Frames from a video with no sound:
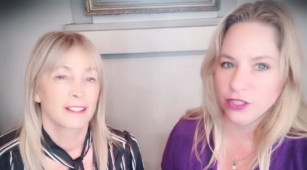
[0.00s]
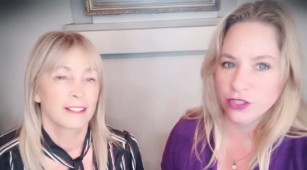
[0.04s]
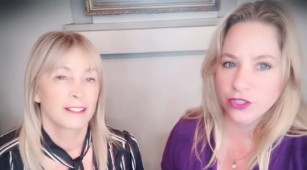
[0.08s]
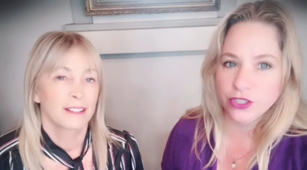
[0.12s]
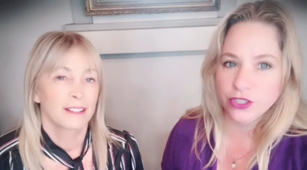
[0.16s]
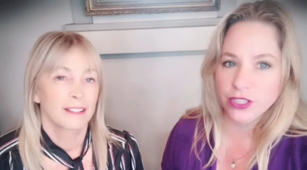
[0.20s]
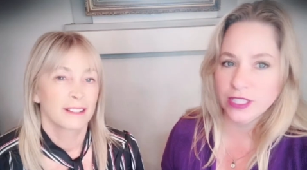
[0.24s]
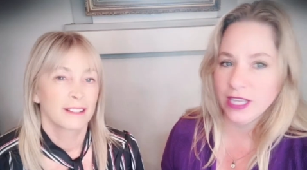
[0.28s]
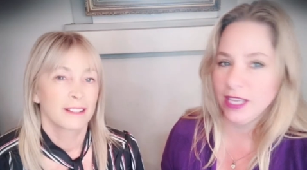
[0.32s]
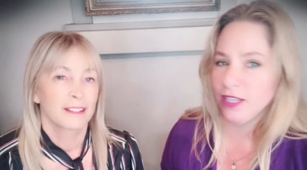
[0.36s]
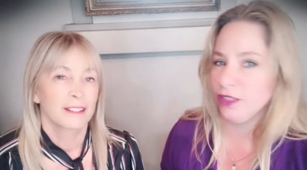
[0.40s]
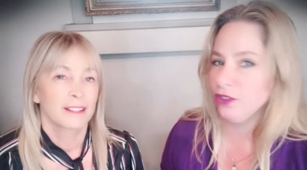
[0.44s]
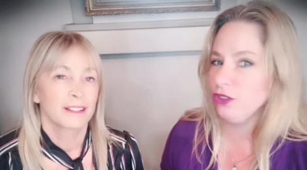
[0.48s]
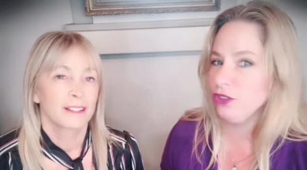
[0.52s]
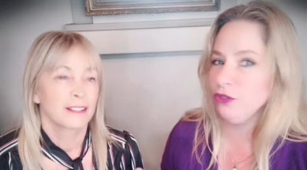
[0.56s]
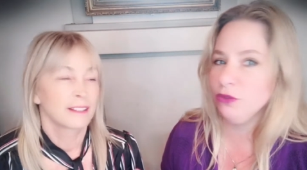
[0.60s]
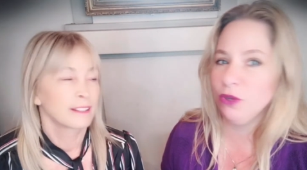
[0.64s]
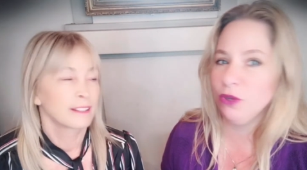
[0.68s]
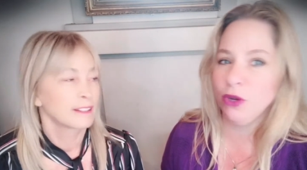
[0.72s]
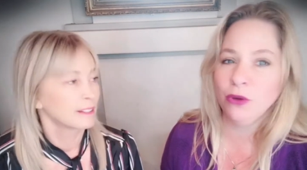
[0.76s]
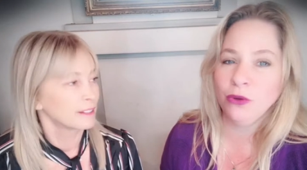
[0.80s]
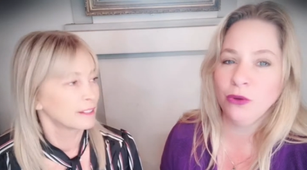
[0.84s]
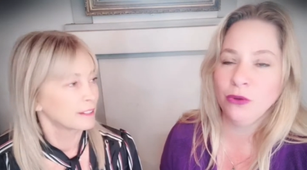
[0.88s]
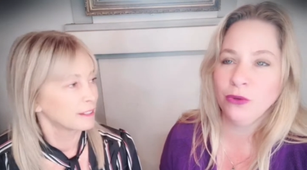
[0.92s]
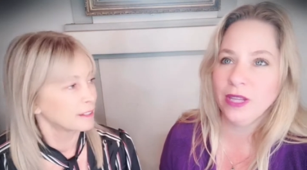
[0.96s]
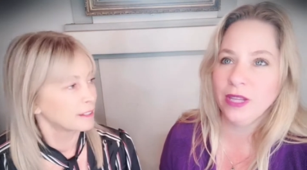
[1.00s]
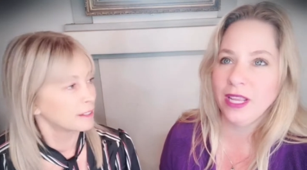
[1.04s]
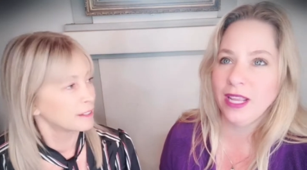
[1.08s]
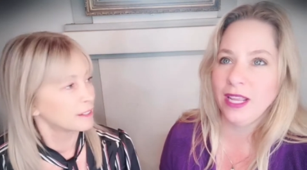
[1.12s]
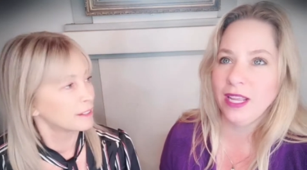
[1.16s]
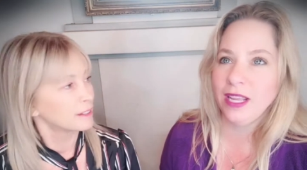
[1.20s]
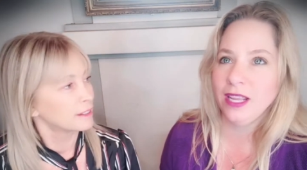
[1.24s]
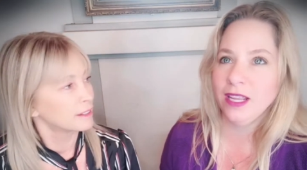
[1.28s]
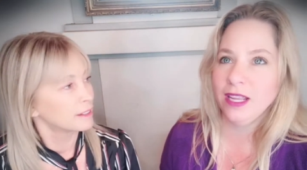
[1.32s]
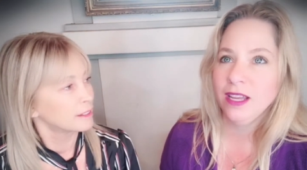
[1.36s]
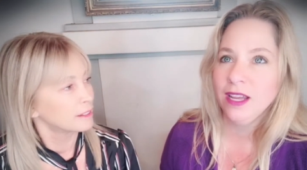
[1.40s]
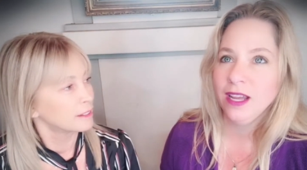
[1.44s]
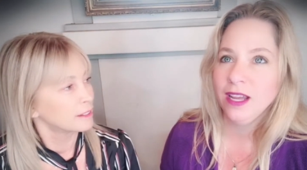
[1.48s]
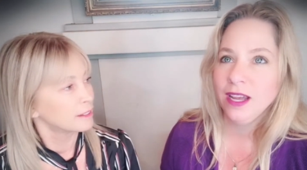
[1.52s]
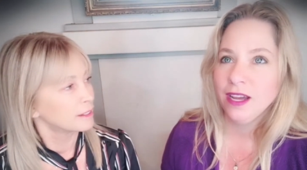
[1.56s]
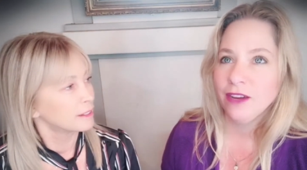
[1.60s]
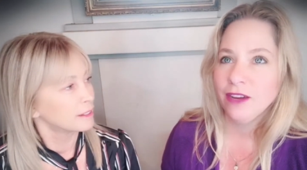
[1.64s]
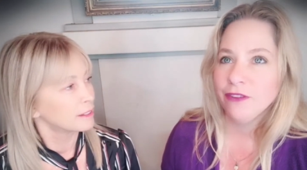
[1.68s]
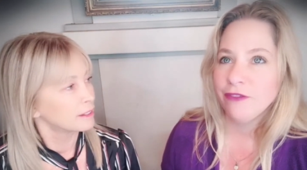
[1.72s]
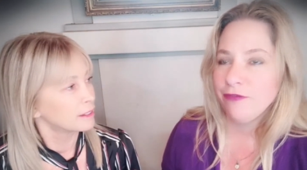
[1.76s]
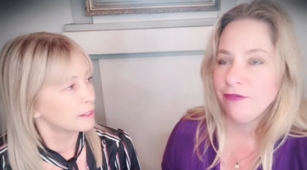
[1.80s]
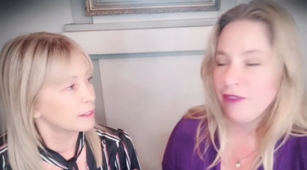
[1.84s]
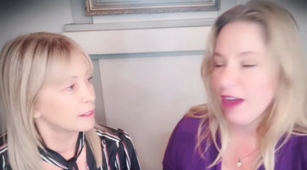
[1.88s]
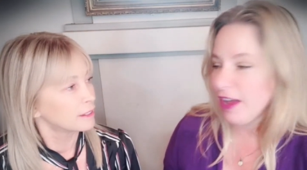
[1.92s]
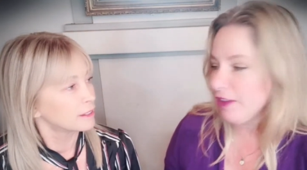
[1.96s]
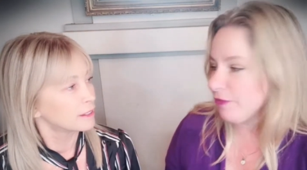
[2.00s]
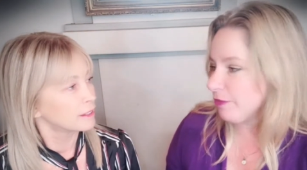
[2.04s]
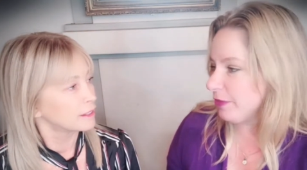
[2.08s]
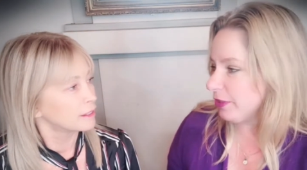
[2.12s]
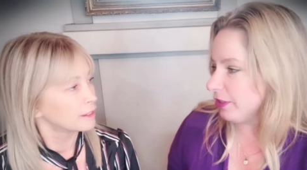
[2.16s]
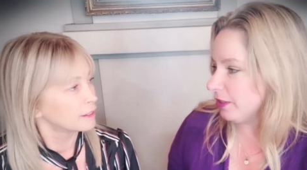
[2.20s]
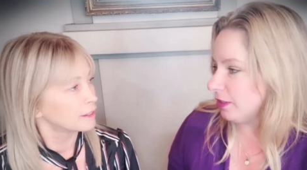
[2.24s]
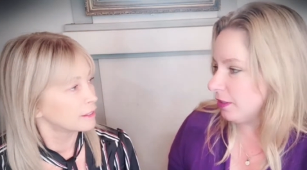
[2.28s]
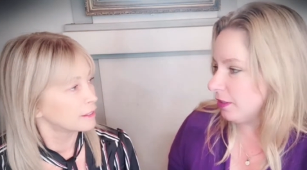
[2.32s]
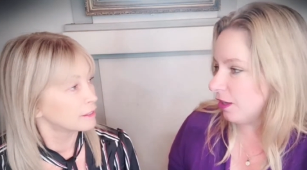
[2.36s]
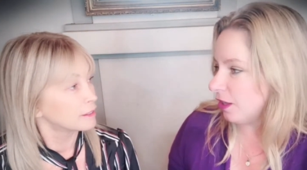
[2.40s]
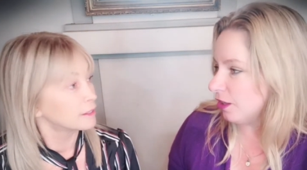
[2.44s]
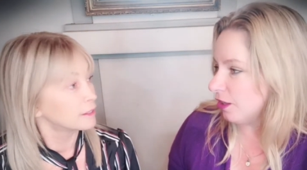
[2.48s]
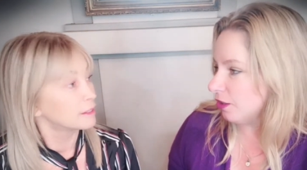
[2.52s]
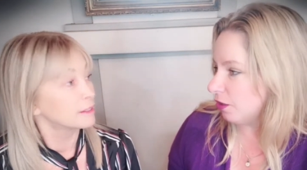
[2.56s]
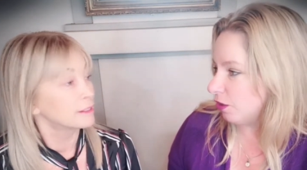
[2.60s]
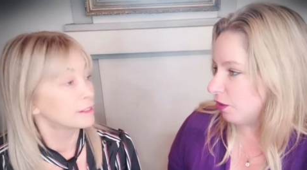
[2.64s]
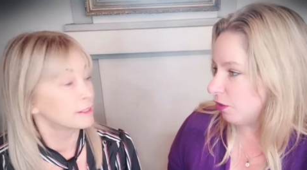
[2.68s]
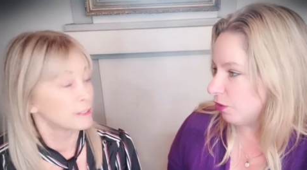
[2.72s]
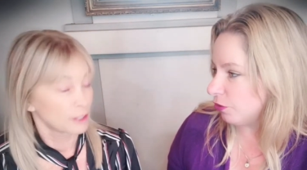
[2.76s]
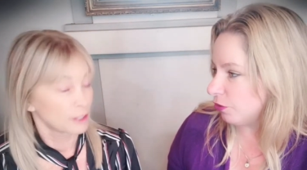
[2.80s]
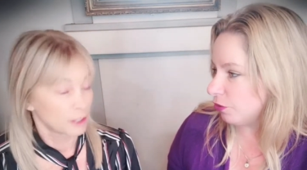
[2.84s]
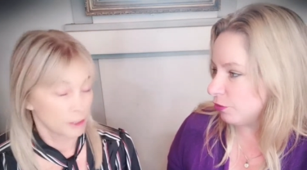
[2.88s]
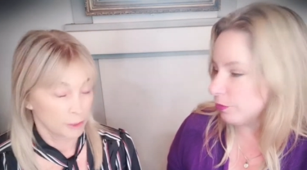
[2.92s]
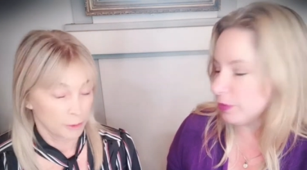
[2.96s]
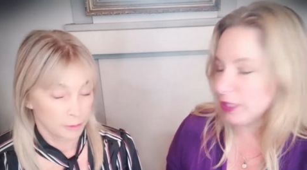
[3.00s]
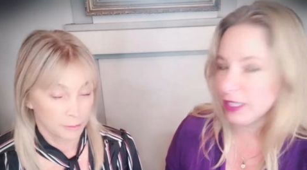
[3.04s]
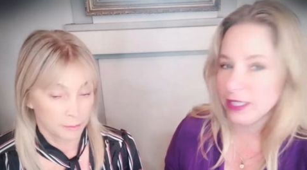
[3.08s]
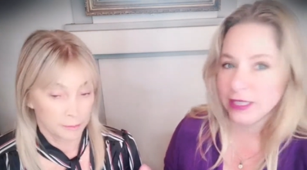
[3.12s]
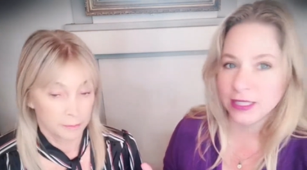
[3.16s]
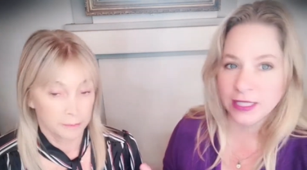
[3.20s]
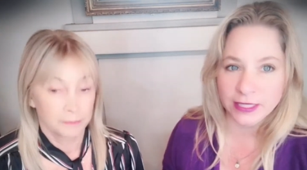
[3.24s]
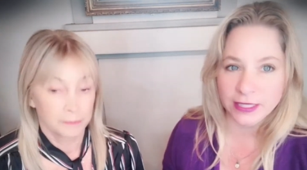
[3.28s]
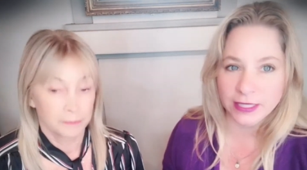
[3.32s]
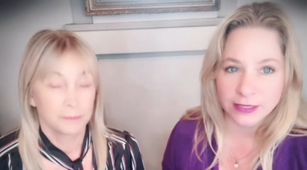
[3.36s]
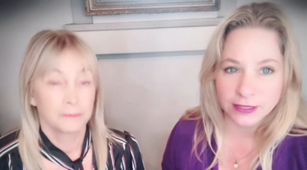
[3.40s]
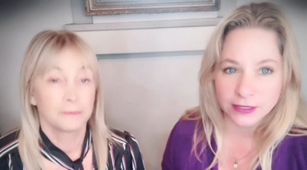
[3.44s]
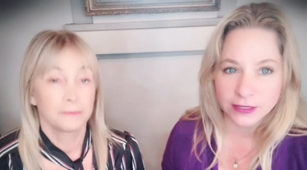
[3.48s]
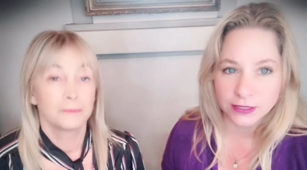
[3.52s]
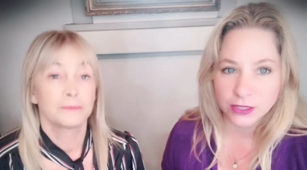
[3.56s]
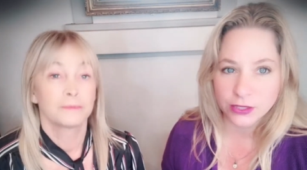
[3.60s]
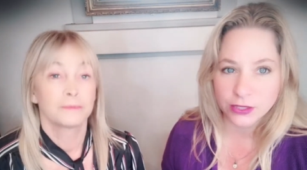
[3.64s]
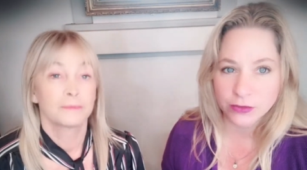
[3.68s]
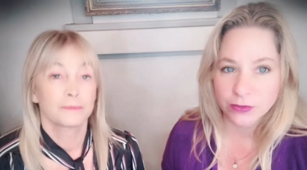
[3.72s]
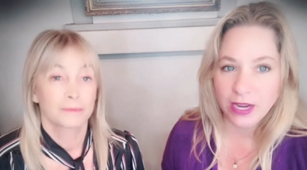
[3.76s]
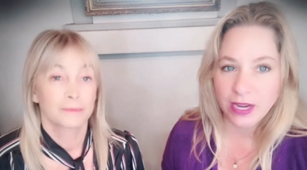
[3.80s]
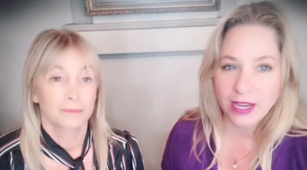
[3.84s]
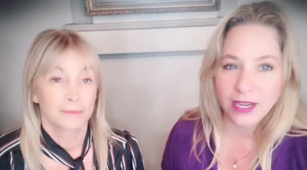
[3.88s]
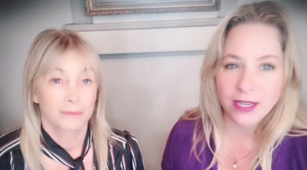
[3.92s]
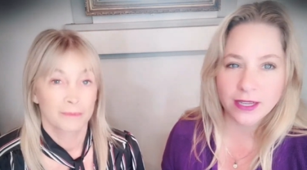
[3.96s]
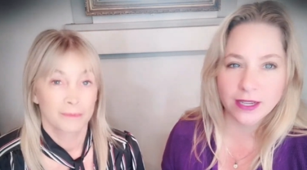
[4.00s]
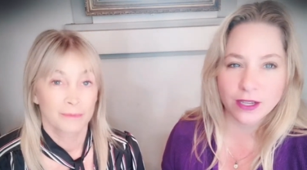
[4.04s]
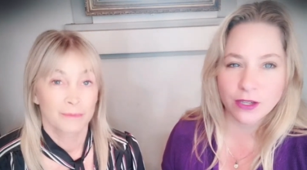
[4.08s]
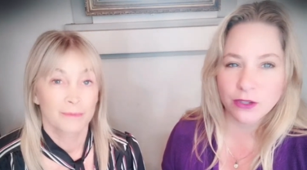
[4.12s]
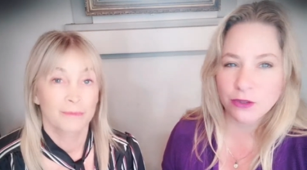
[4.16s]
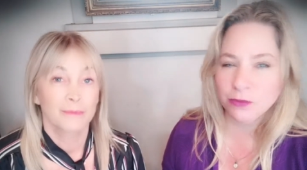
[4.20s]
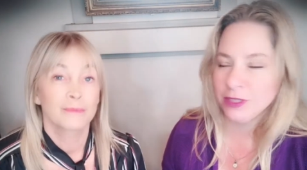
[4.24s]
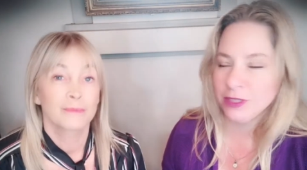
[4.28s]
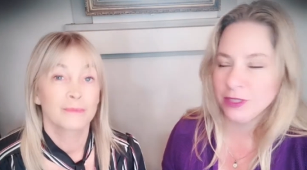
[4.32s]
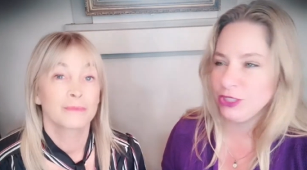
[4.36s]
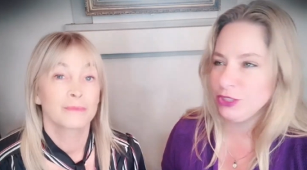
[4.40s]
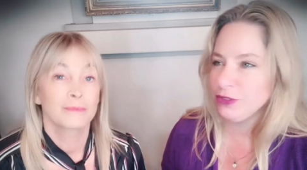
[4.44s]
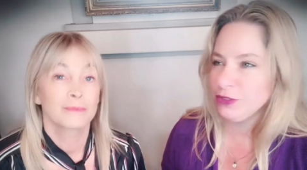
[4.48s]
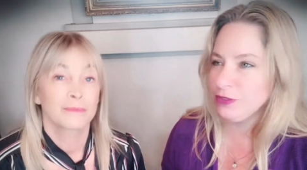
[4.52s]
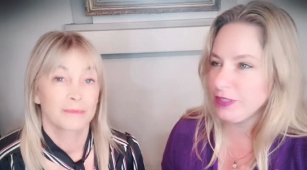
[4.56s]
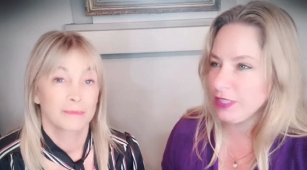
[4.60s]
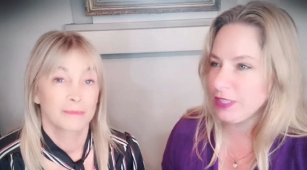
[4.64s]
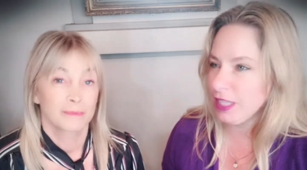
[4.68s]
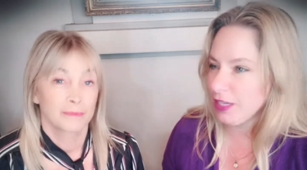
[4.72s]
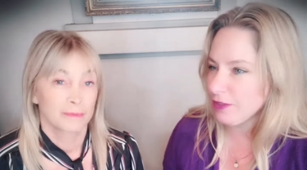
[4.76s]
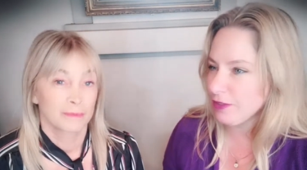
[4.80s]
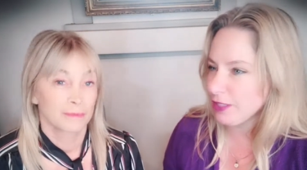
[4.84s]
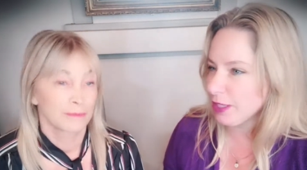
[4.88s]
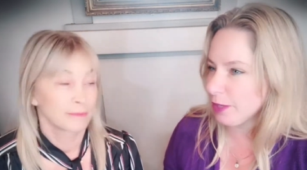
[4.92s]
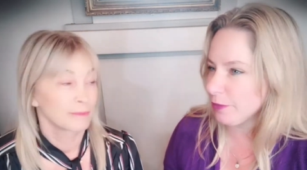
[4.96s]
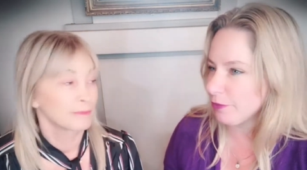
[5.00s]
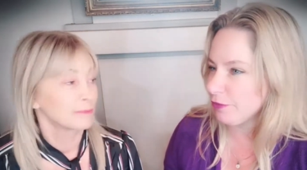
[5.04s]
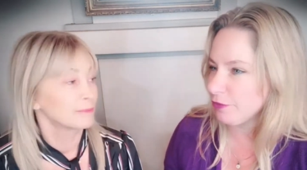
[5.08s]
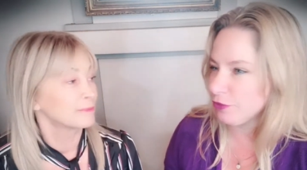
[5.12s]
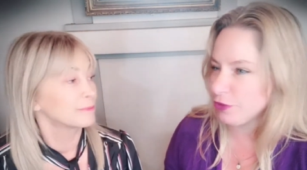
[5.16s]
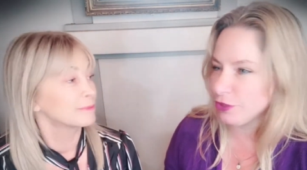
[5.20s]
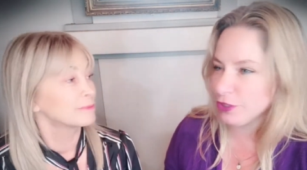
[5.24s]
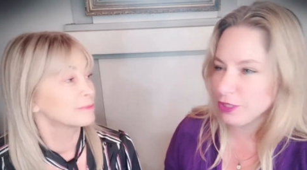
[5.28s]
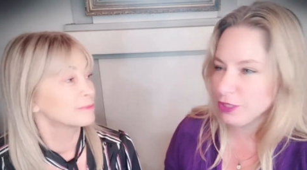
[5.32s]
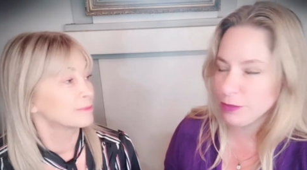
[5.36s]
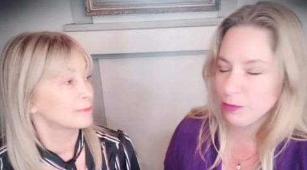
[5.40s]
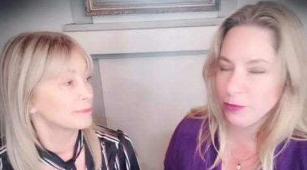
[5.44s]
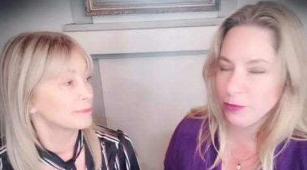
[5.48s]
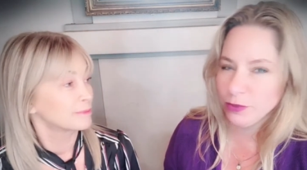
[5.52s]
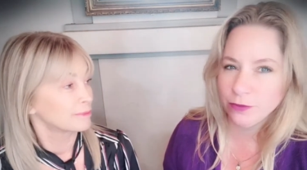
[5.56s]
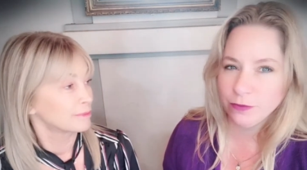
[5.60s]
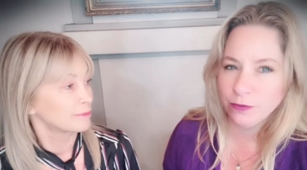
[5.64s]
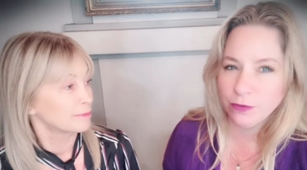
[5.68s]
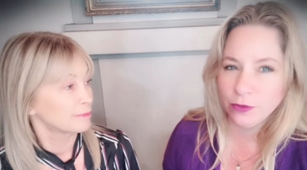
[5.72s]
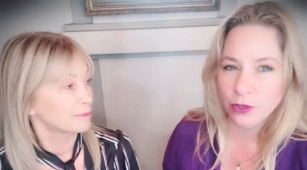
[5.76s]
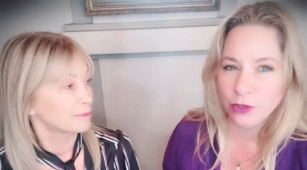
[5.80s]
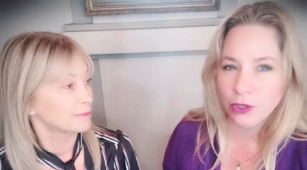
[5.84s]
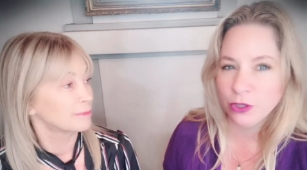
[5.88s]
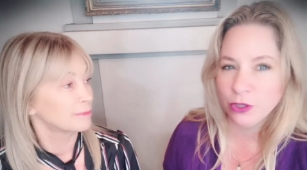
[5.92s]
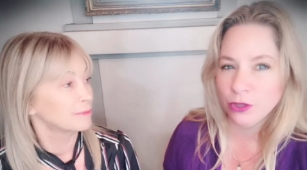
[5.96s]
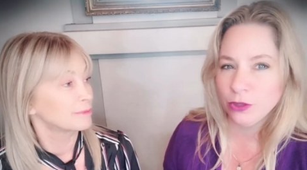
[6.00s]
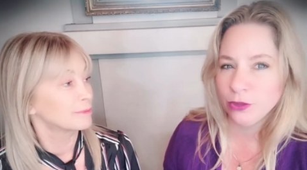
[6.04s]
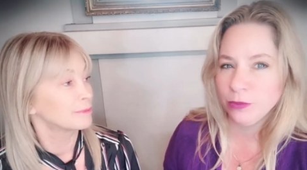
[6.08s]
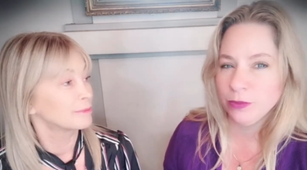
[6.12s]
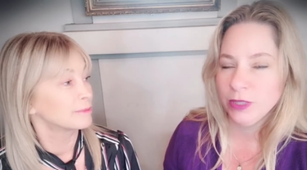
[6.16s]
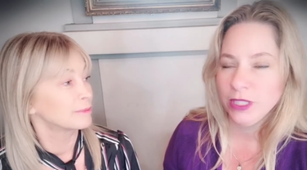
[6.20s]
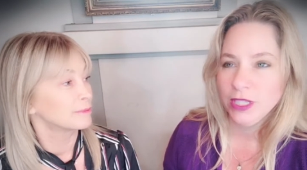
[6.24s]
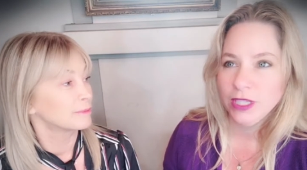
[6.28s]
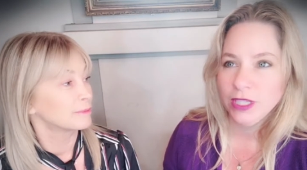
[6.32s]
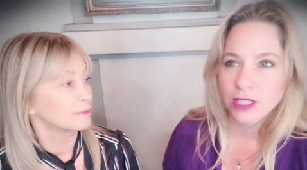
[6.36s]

Speaker 1: on your title. You own a five million dollar home in the hills, right? A home that you've saved up for. It's a beautiful home.